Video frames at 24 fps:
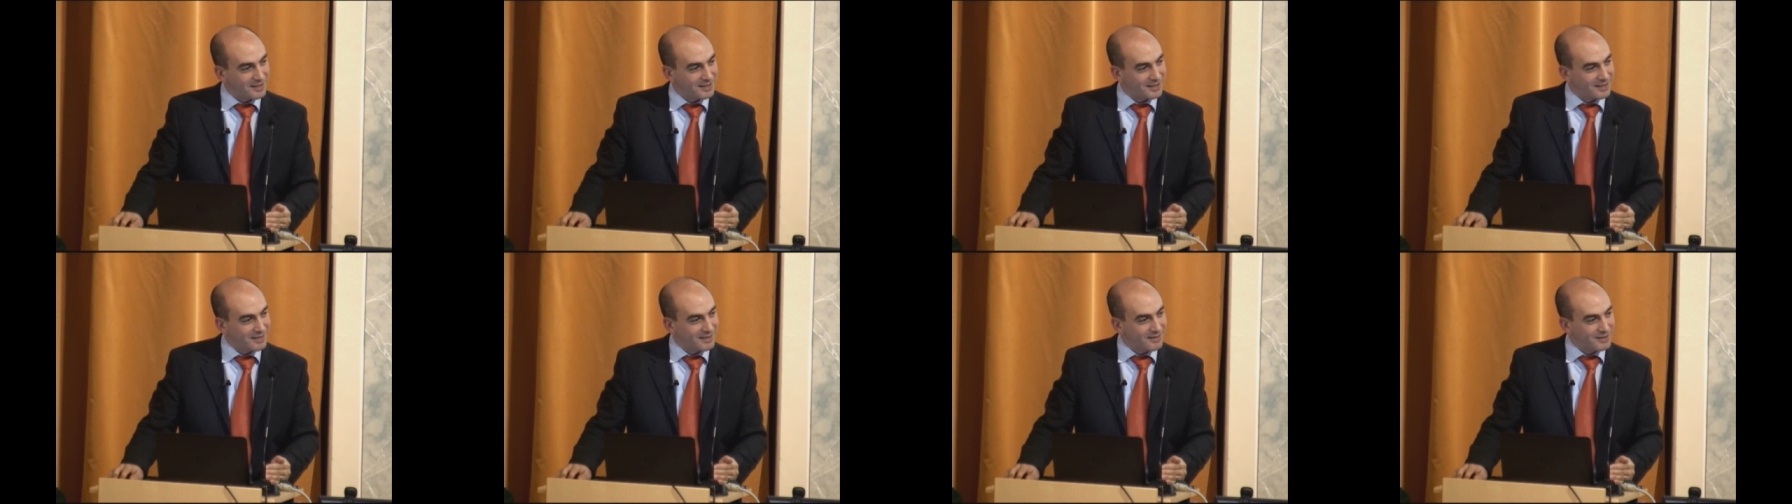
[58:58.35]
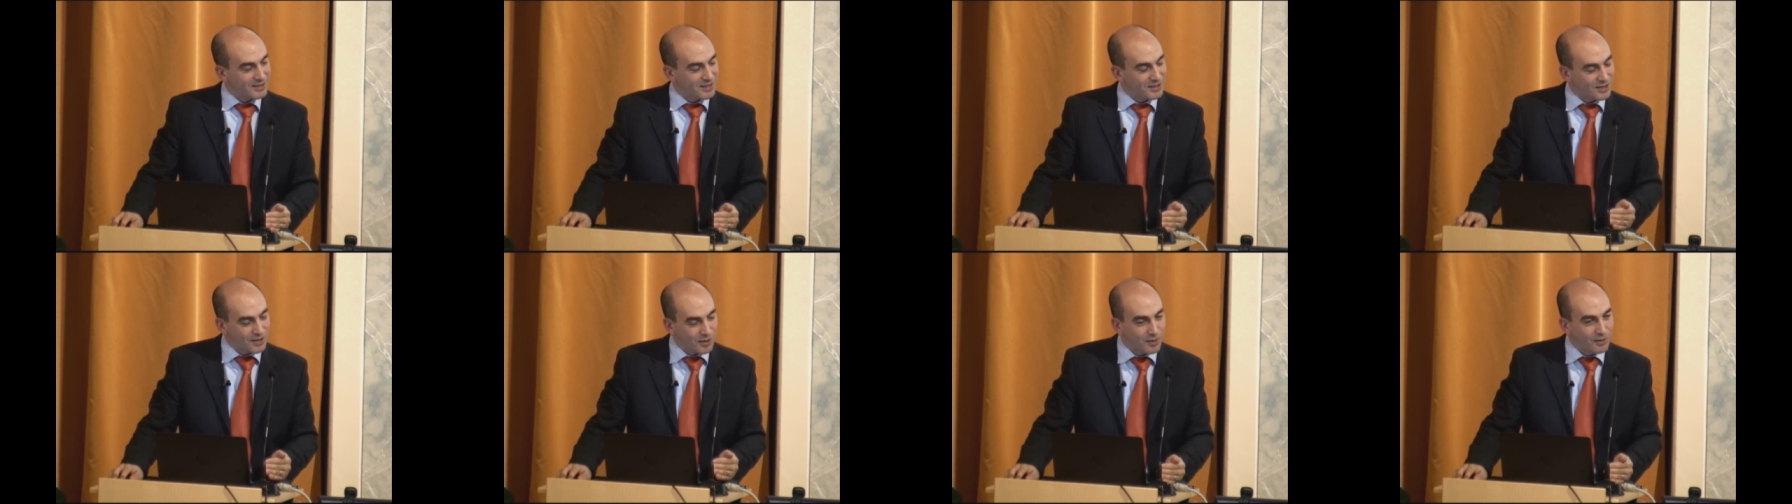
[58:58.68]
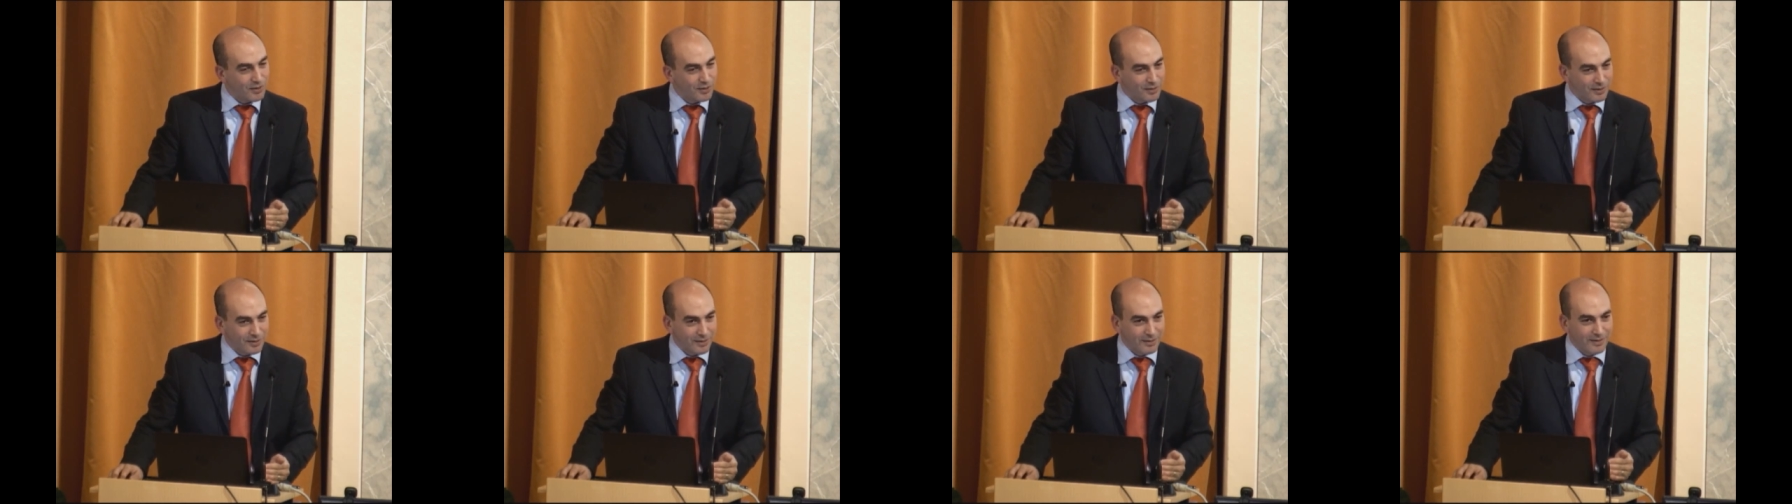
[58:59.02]
It was so
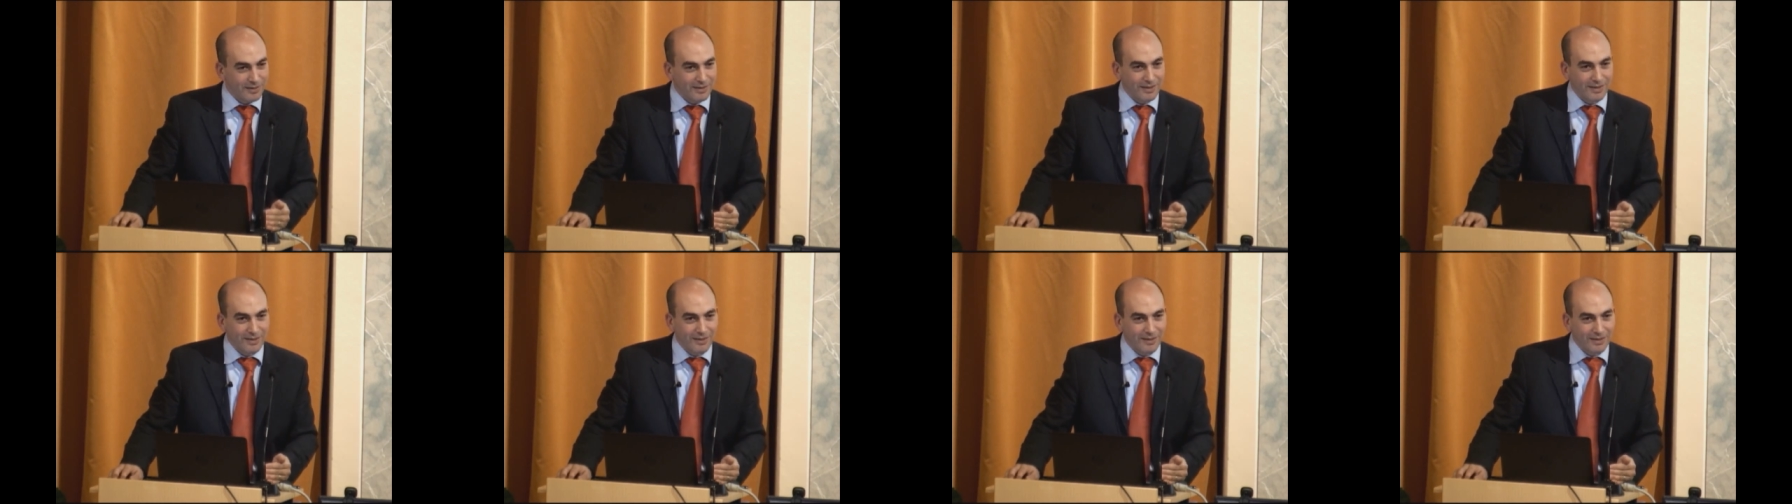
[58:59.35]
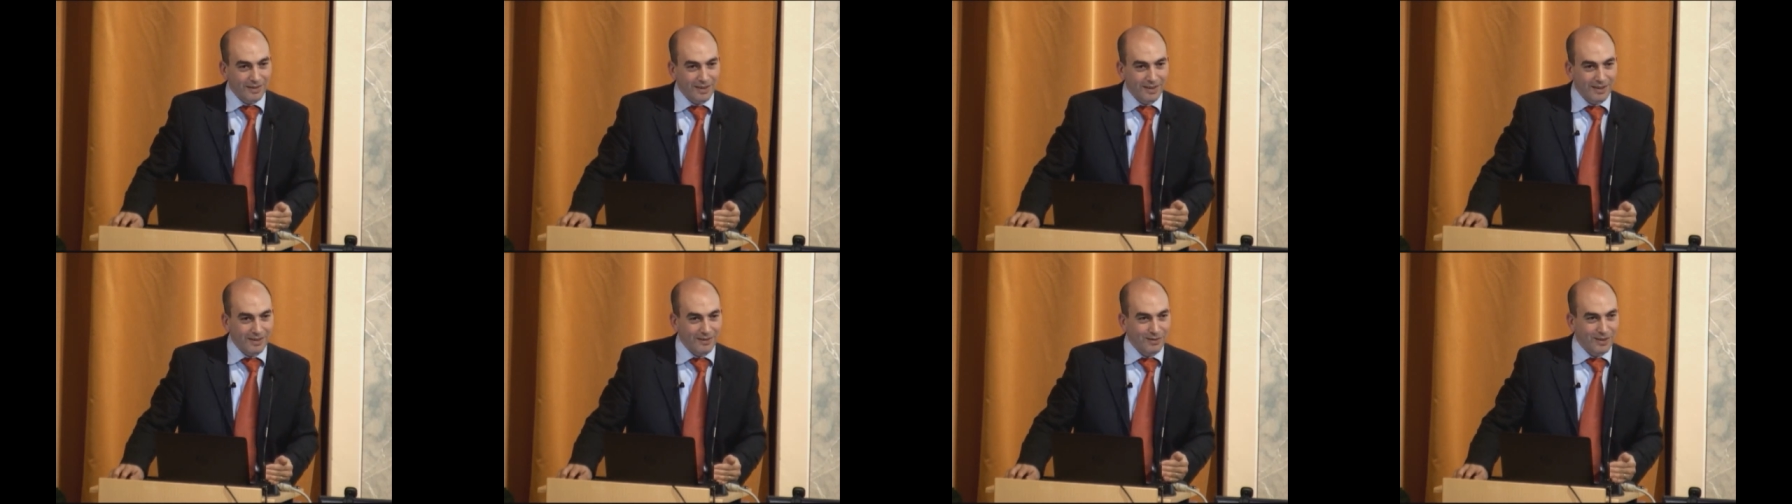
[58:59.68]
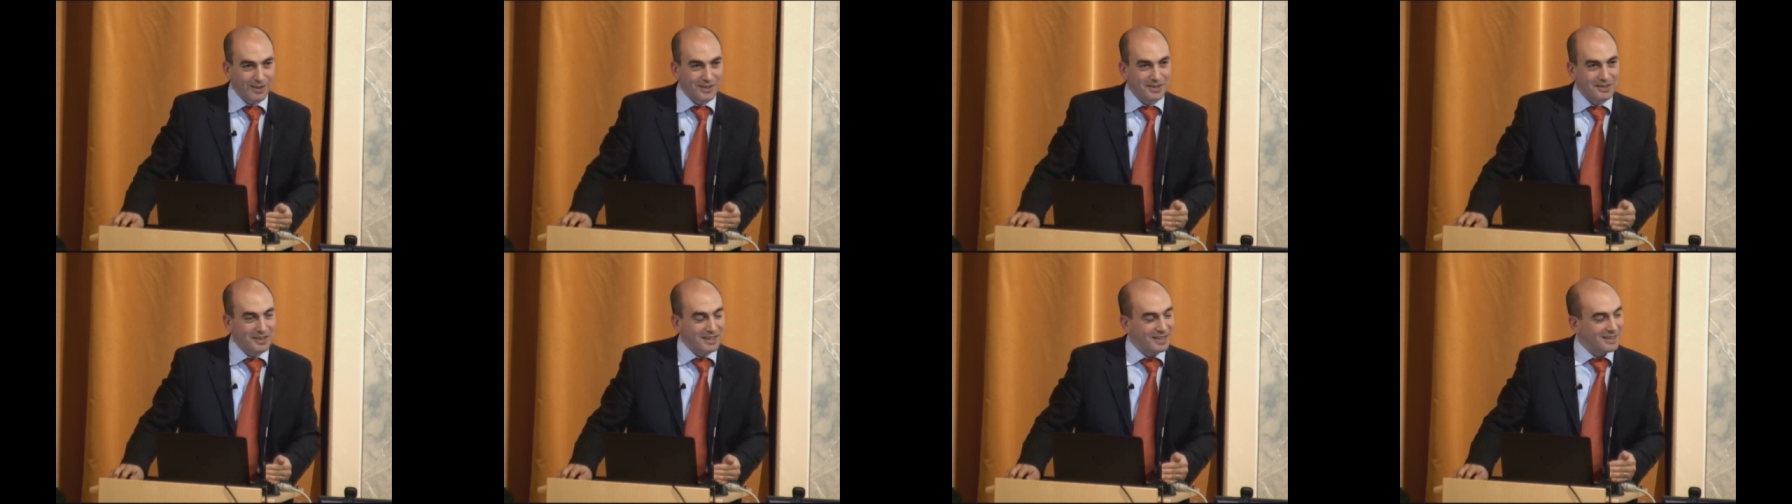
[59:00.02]

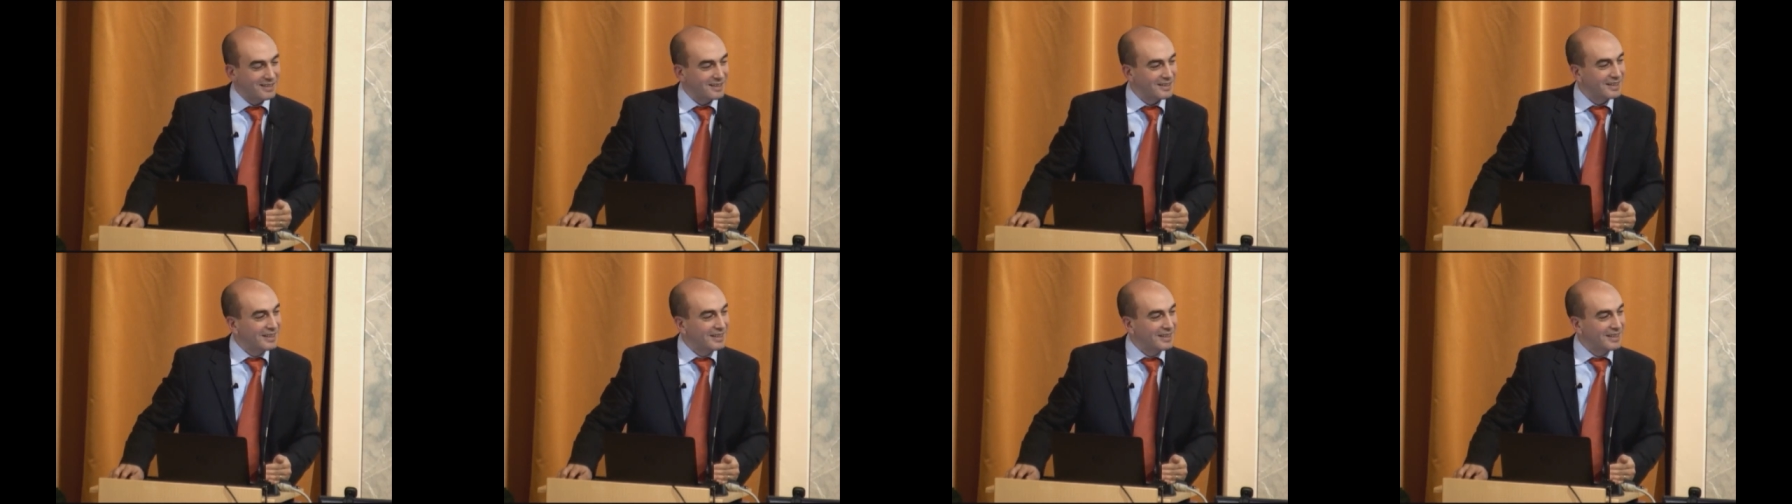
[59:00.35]
frustrating.